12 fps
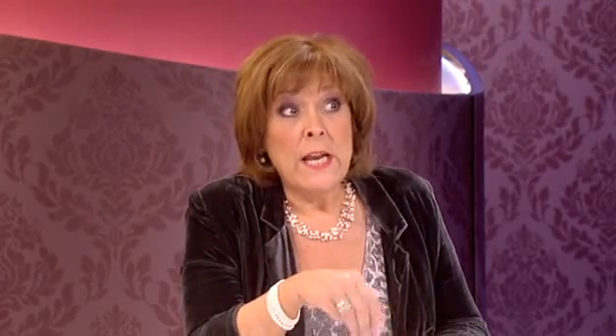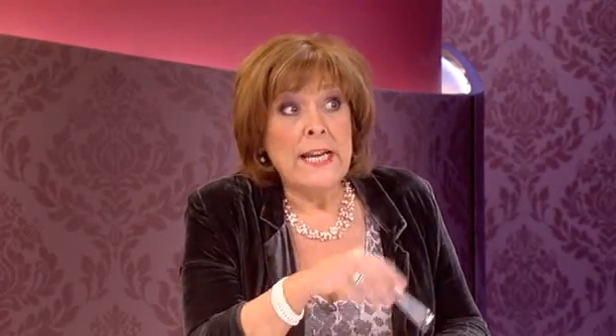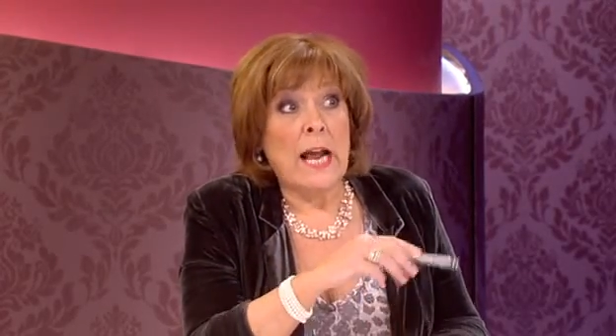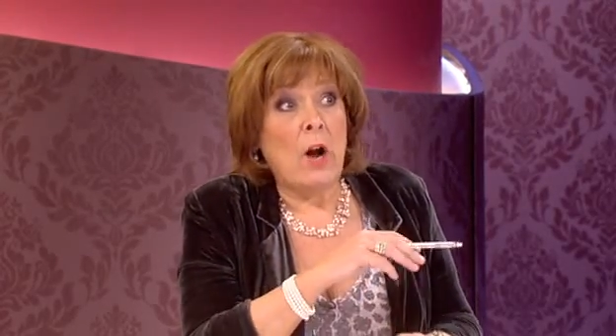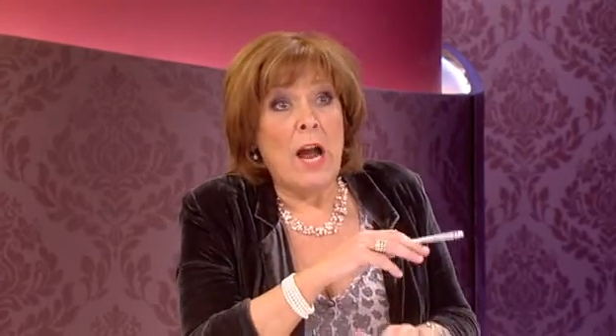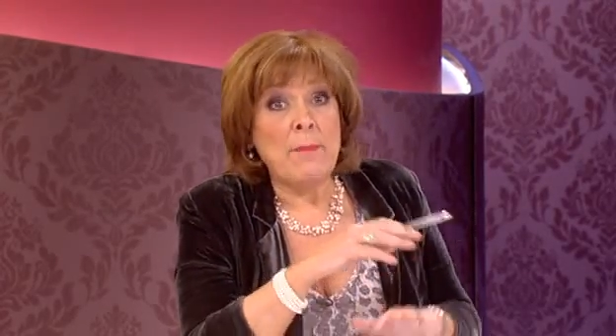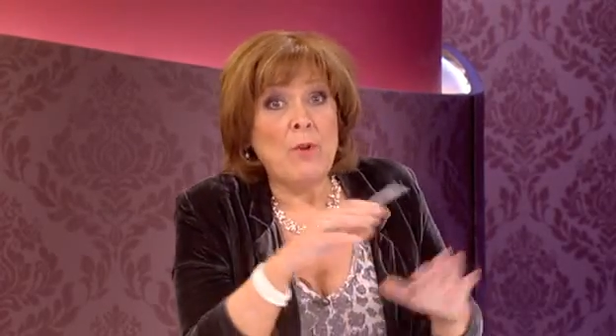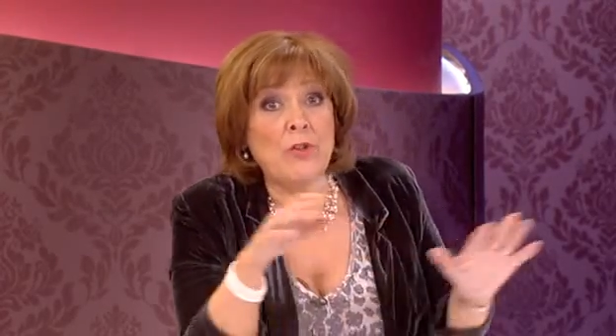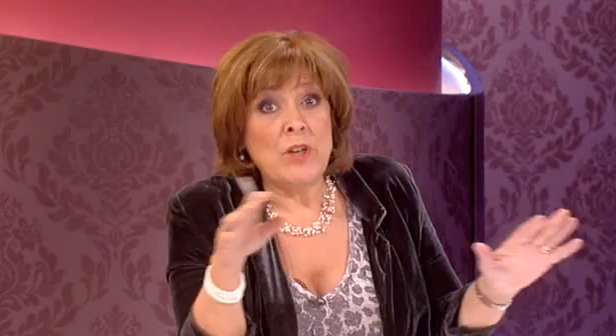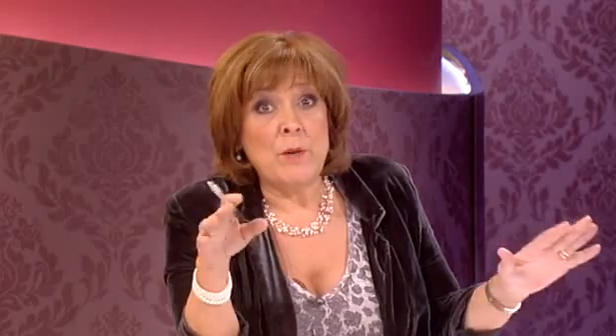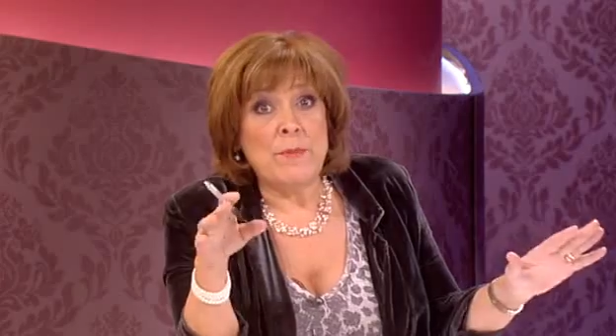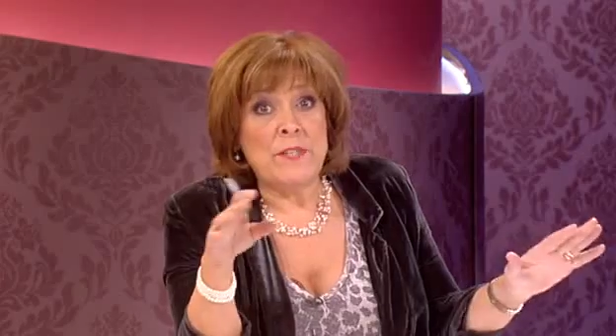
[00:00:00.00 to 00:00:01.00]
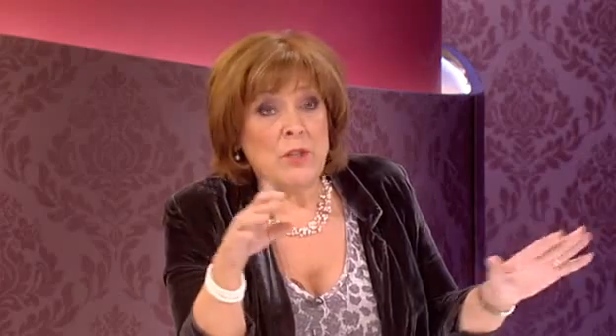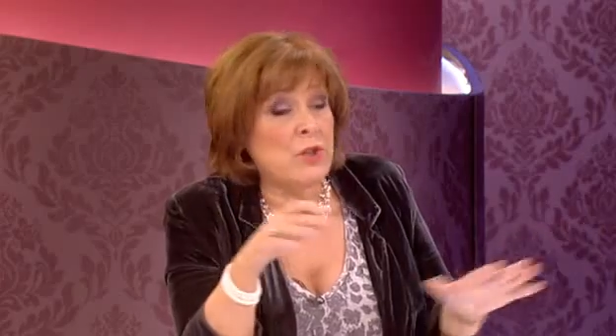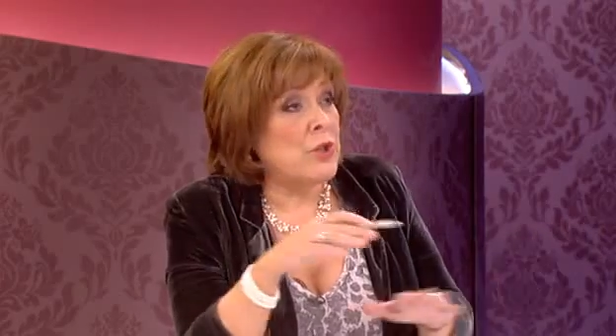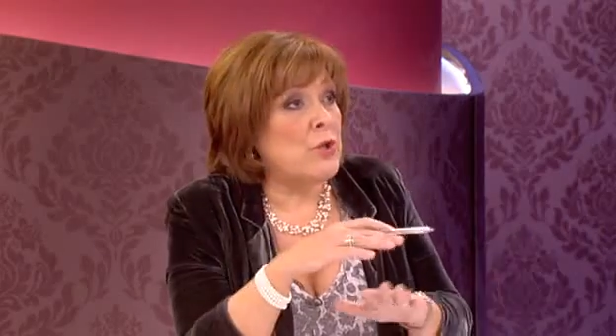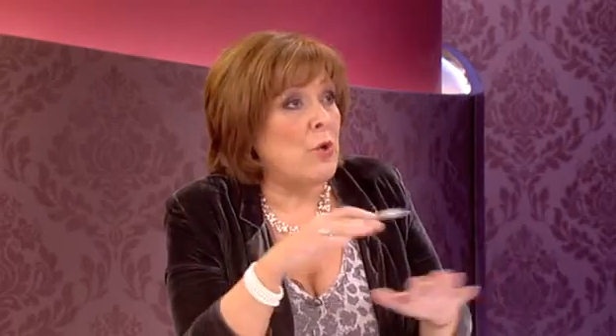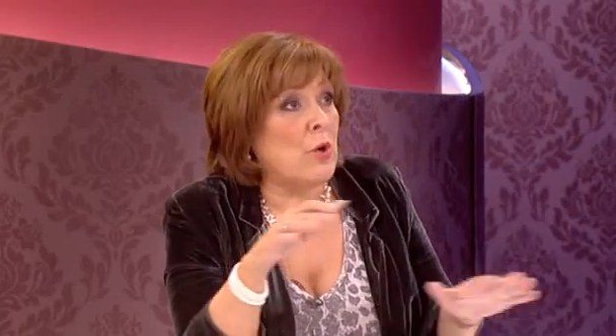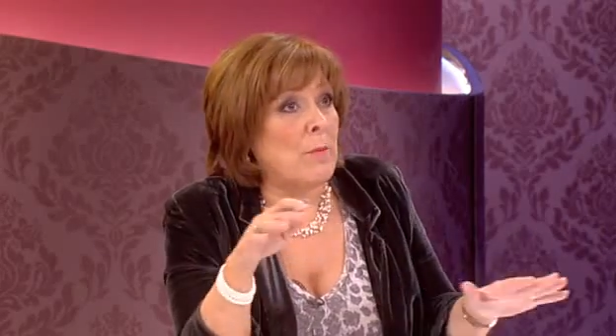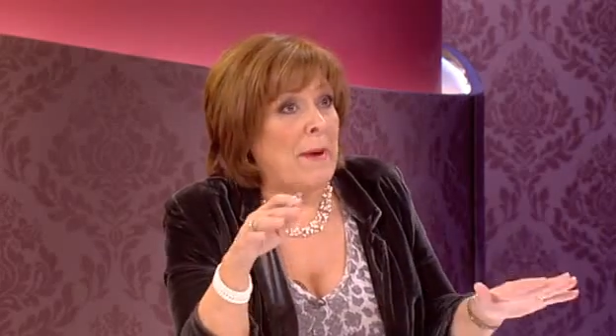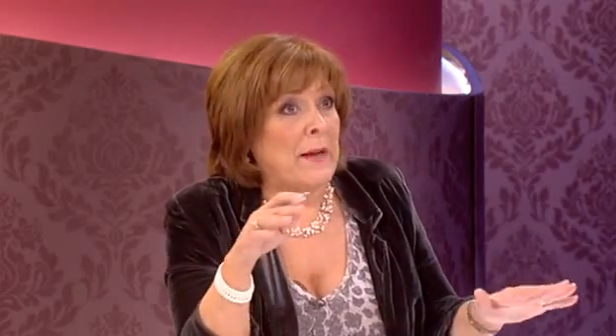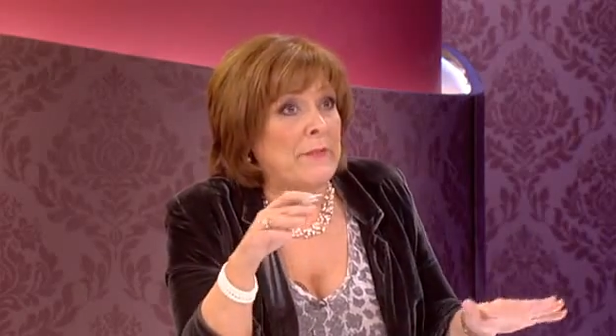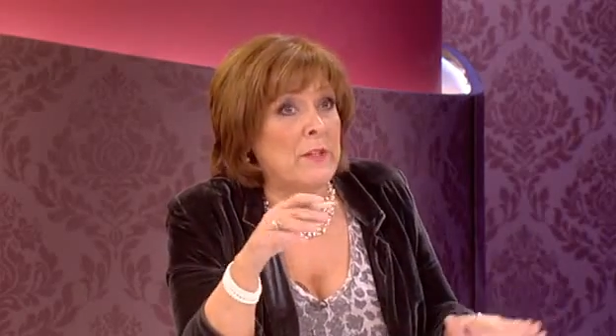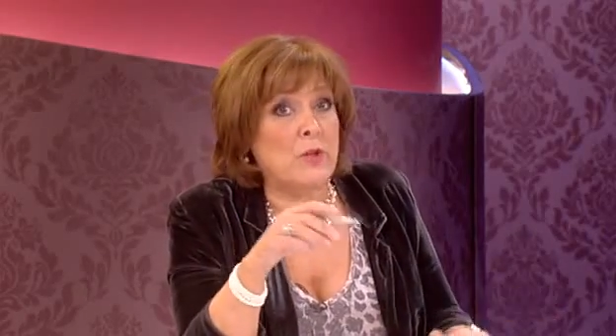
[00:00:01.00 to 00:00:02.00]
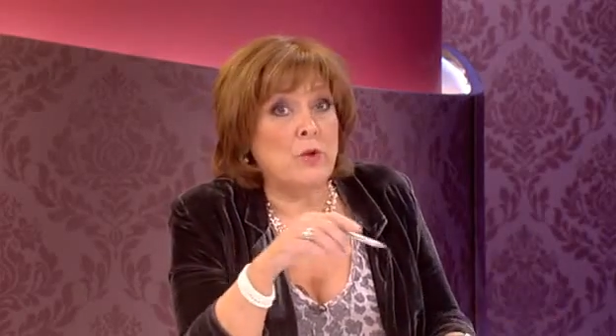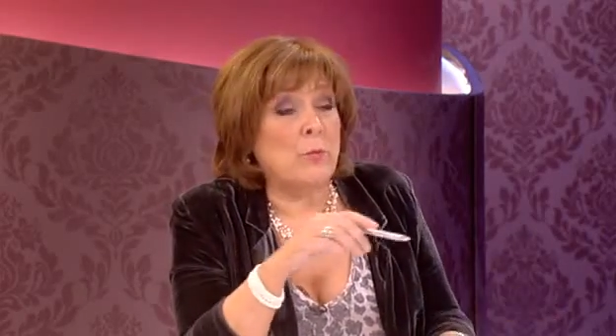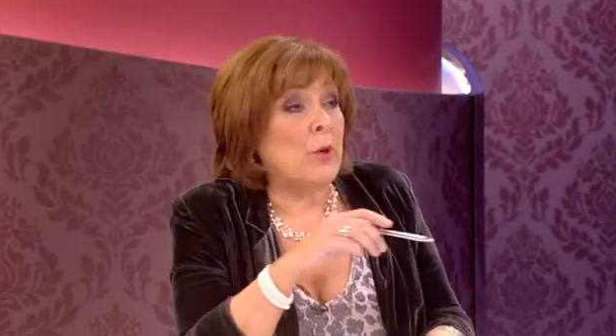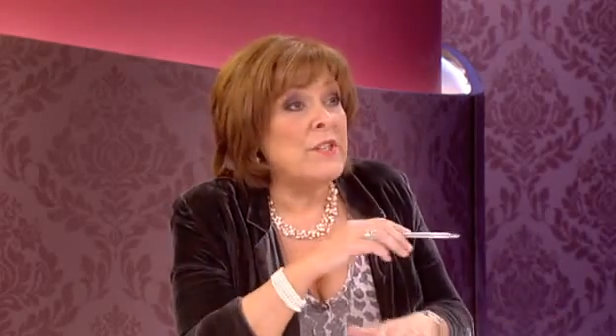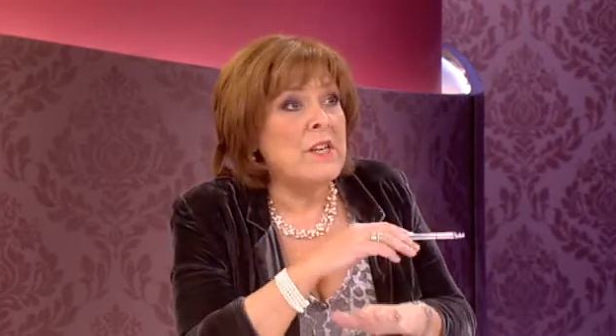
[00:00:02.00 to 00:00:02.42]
Now, I'm not in a position to talk about these two boys.